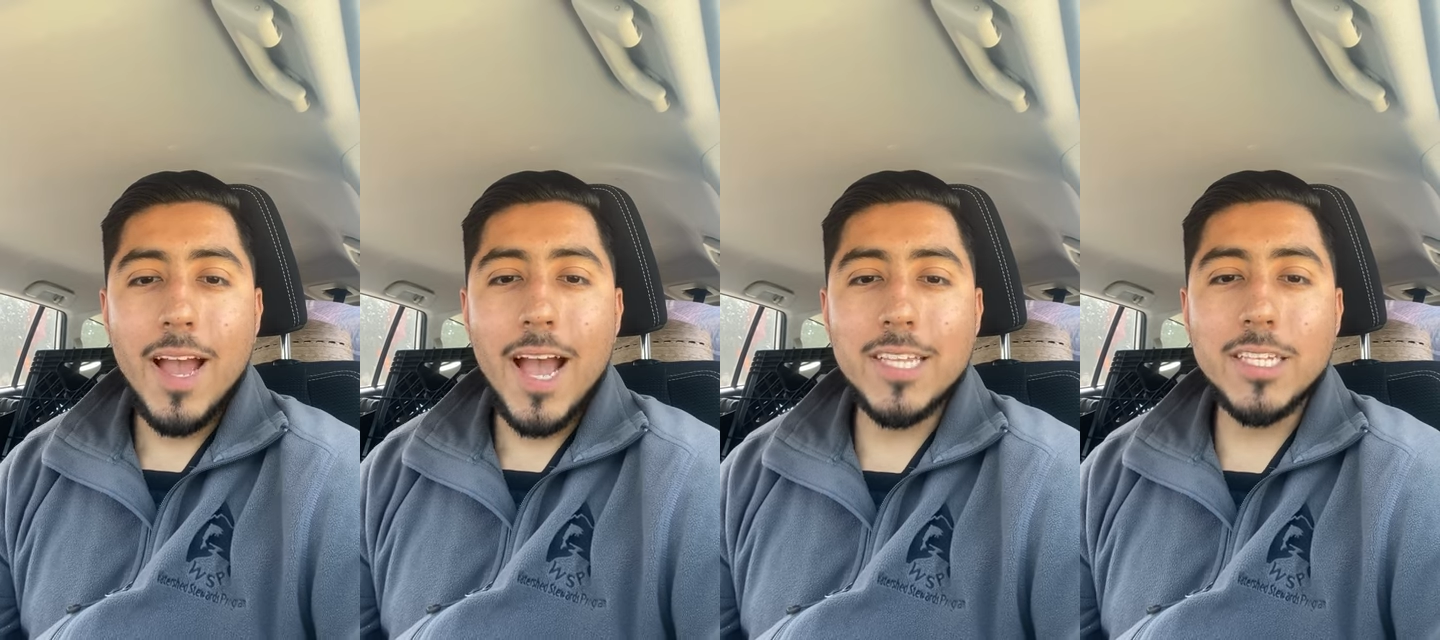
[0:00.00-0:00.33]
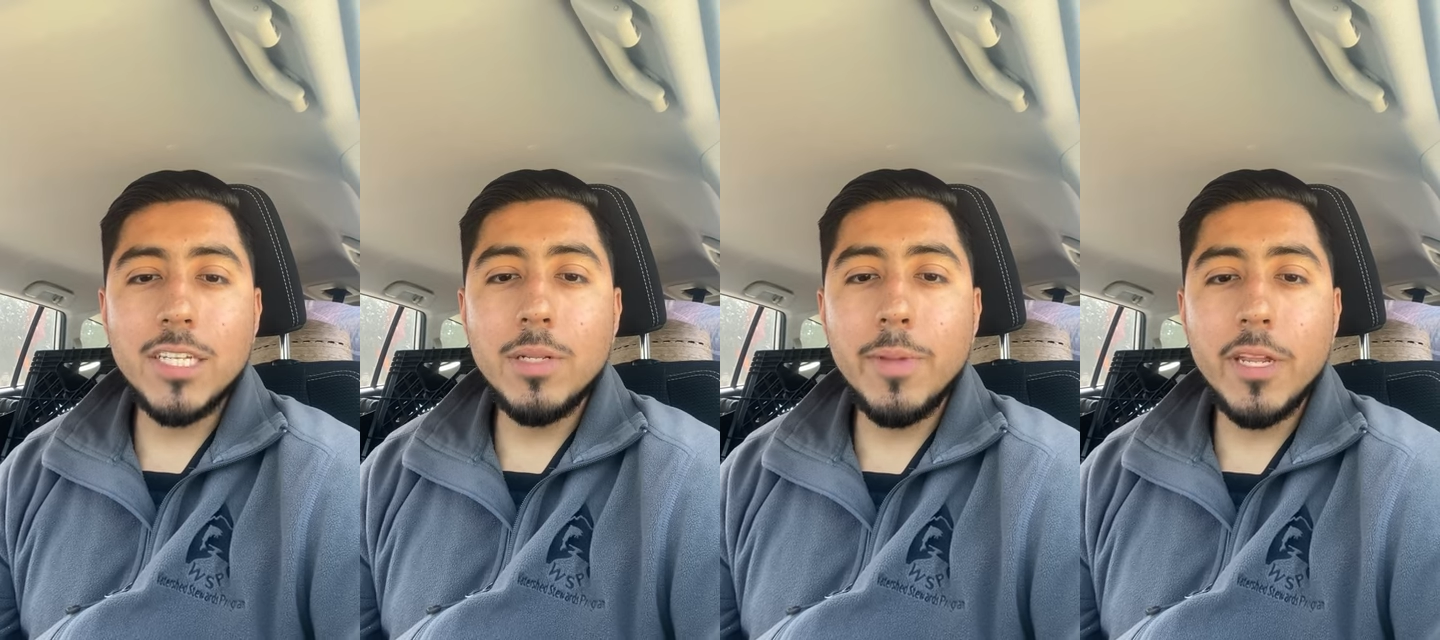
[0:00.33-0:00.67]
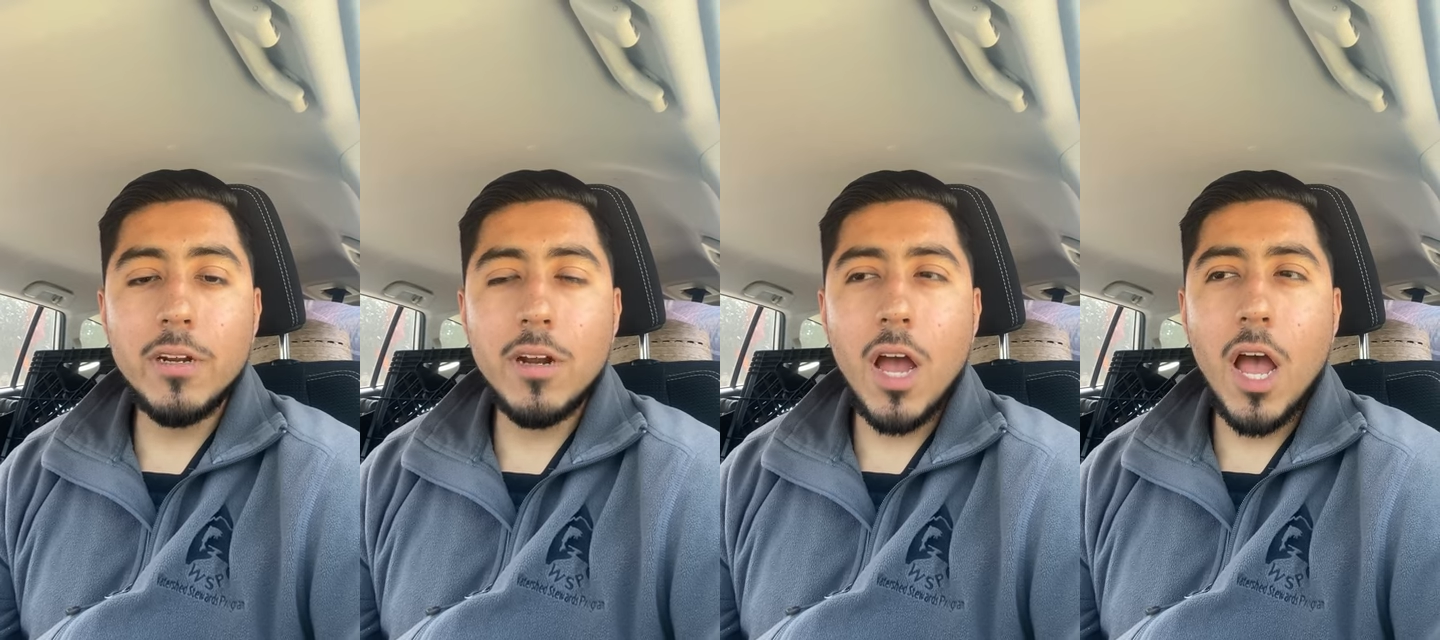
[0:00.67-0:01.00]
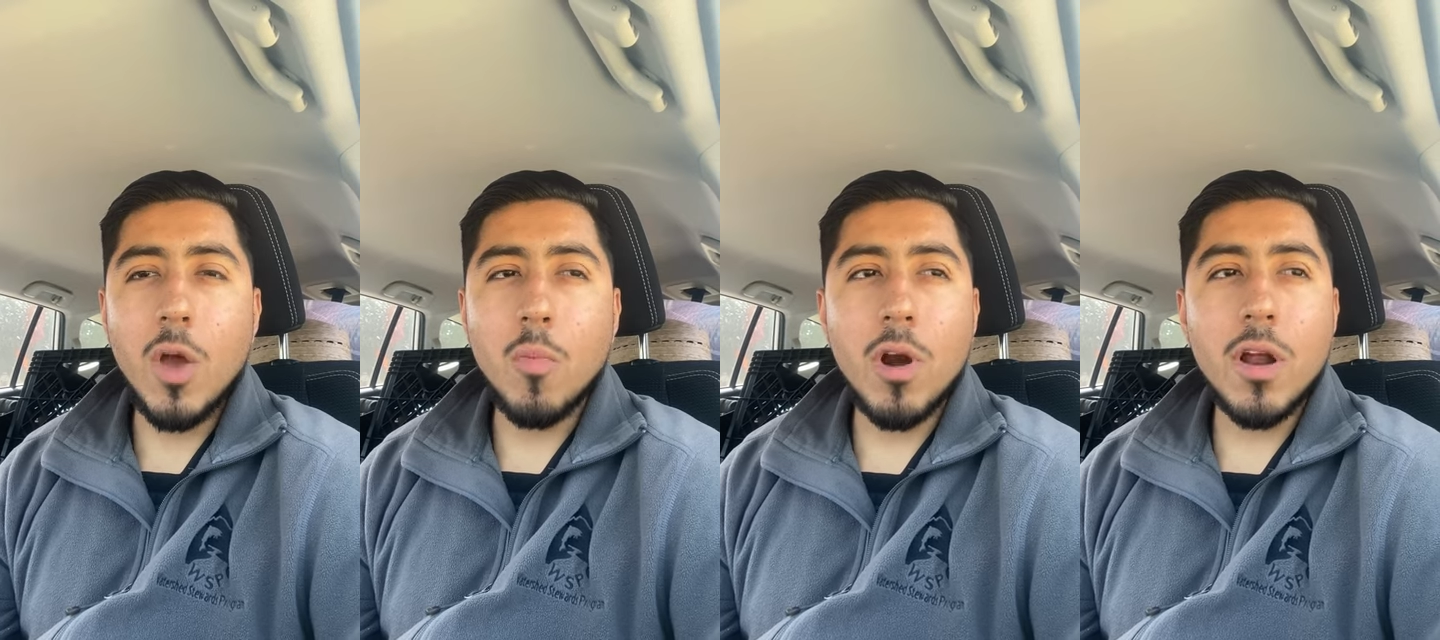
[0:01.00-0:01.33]
As a team leader,
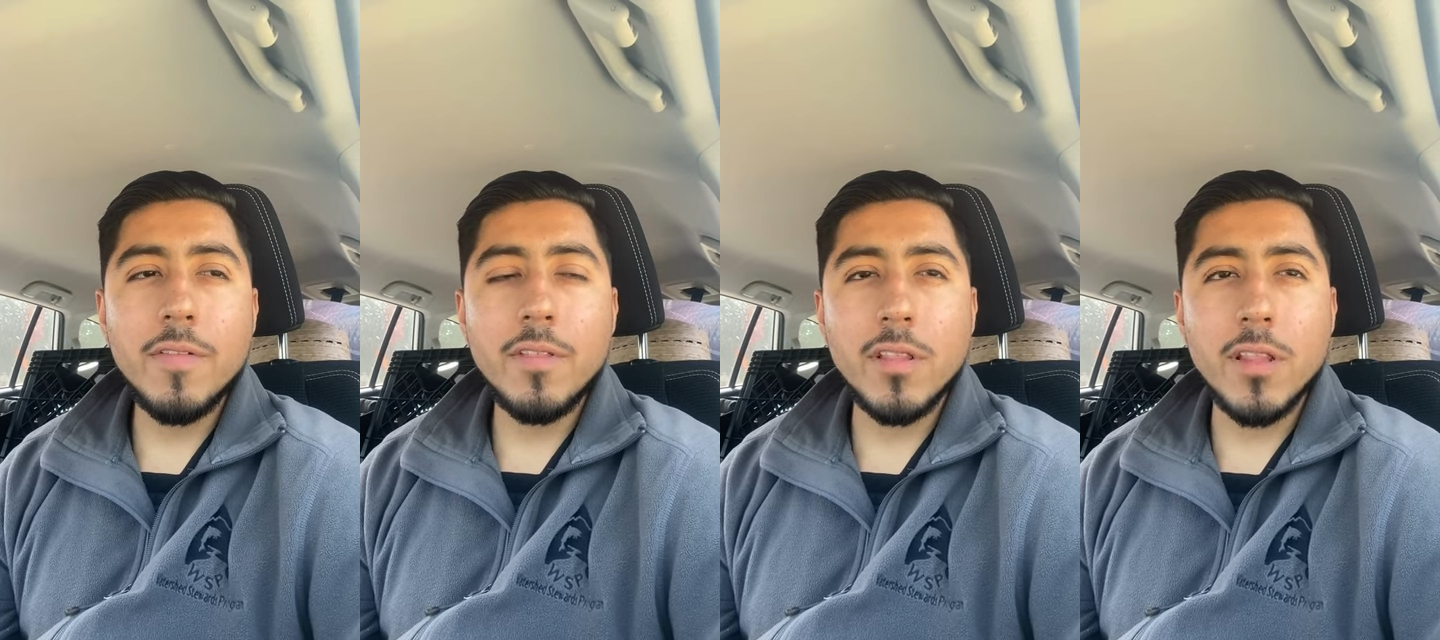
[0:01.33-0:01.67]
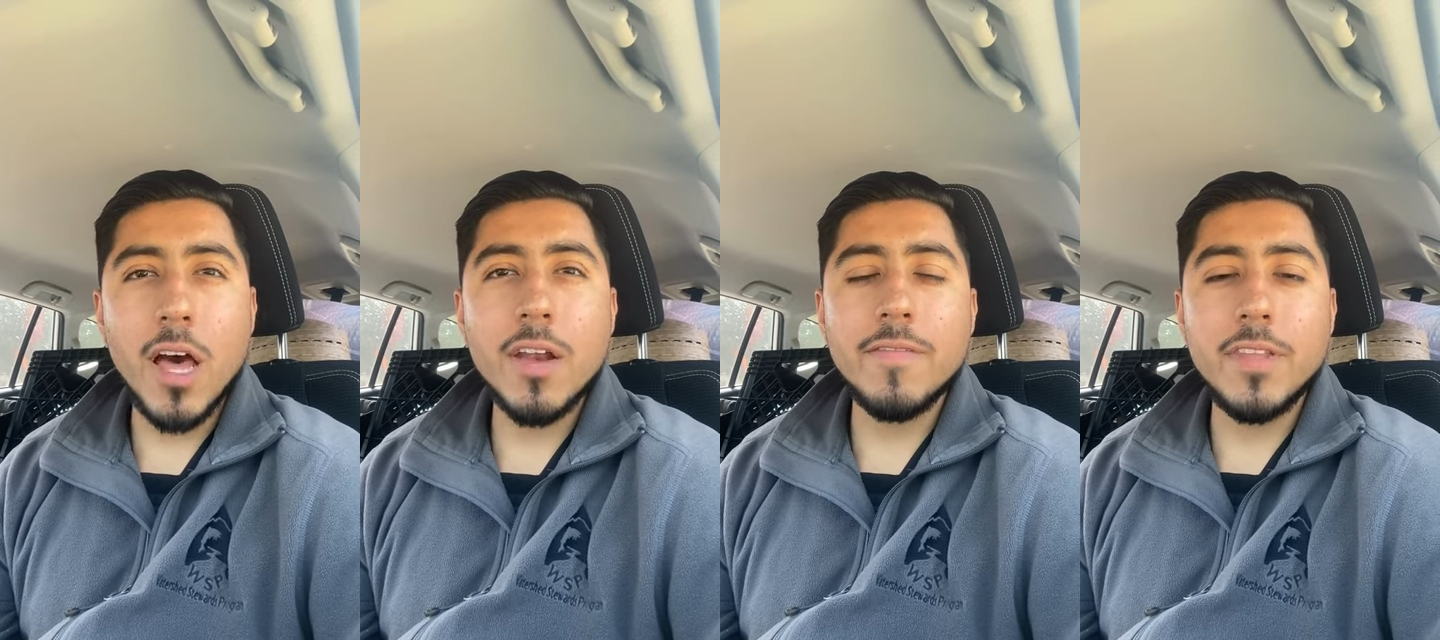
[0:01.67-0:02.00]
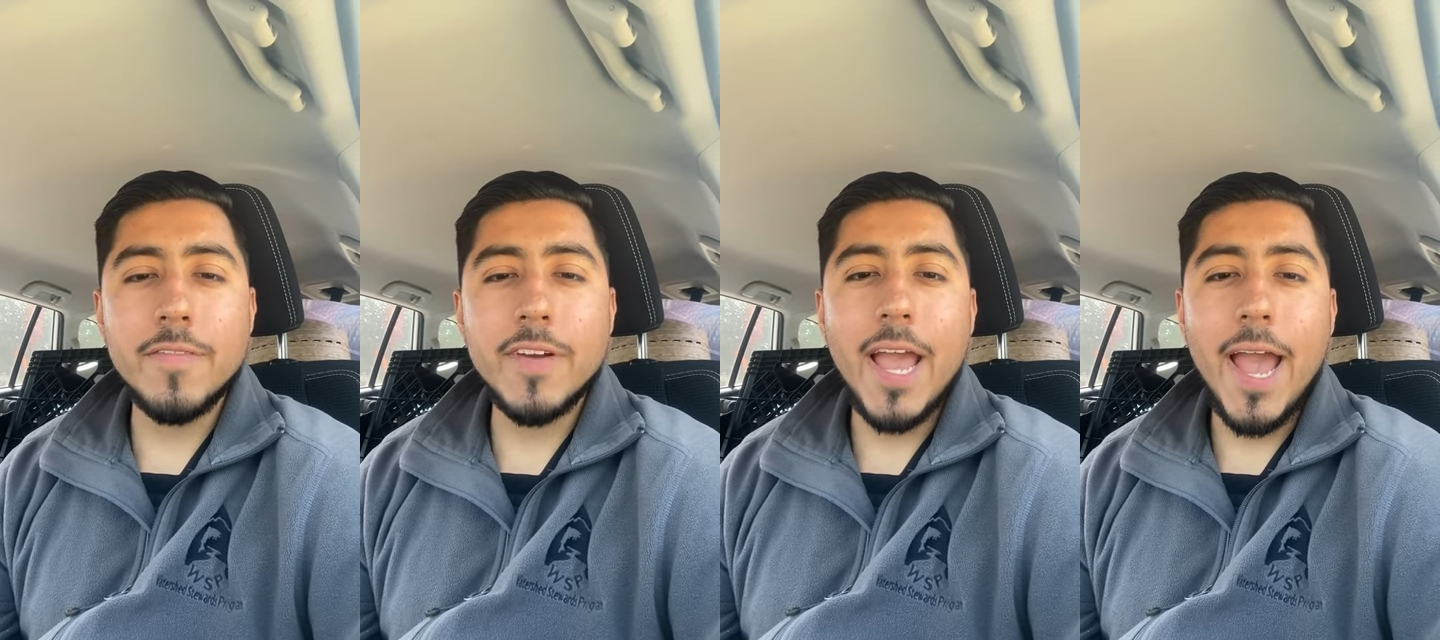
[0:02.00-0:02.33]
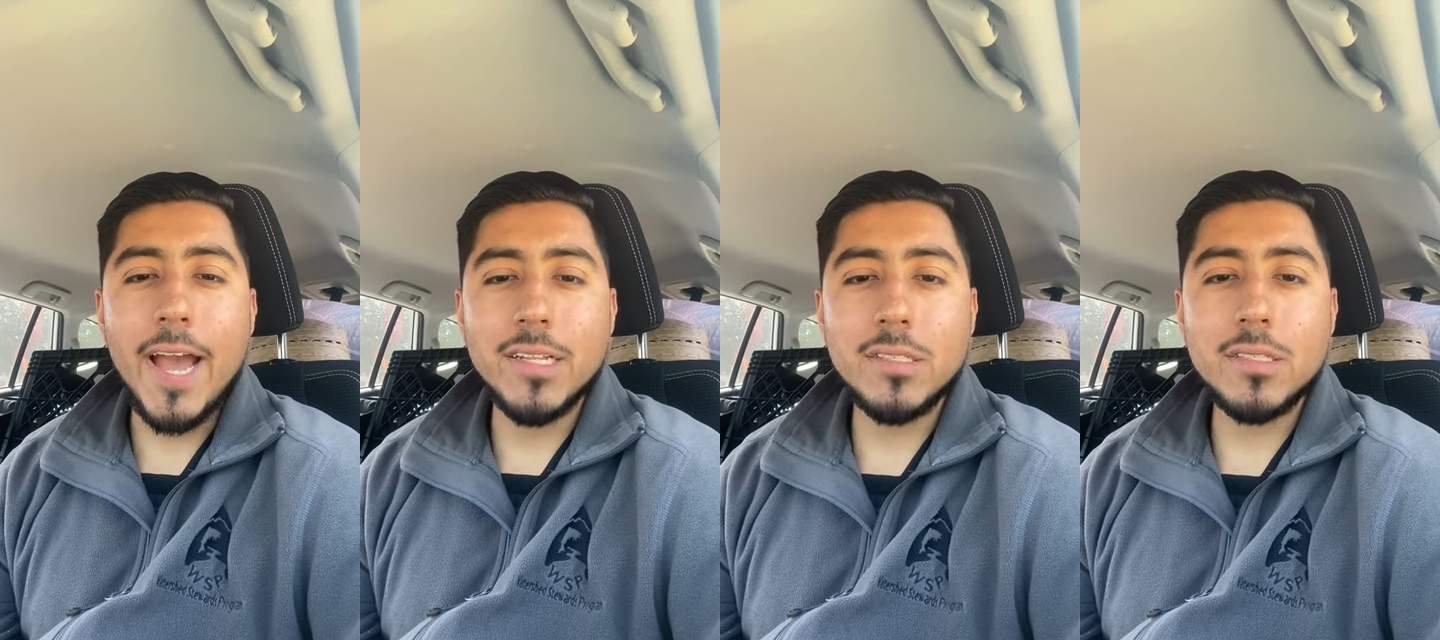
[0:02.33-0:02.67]
I wear a lot of different
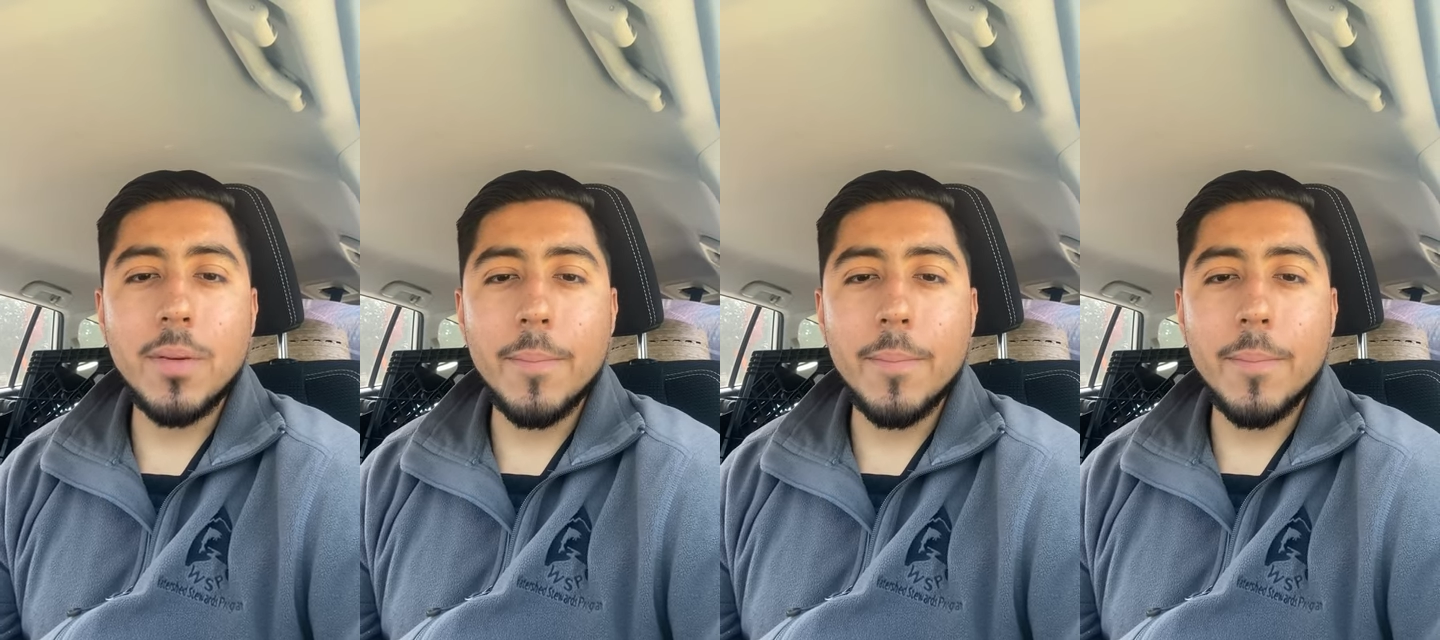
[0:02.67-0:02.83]
hats.